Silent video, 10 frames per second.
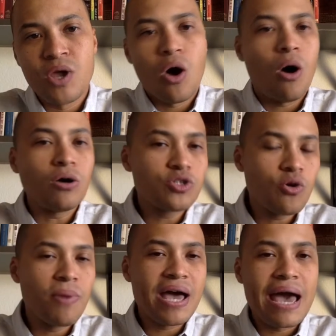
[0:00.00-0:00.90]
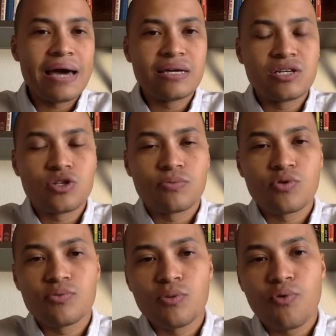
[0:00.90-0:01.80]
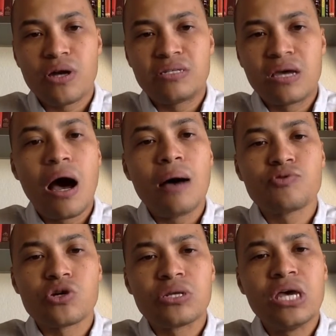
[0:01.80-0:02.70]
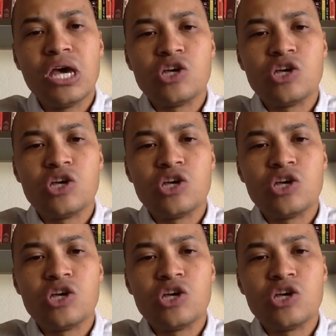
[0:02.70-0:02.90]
Also, by adding a subscription pricing option,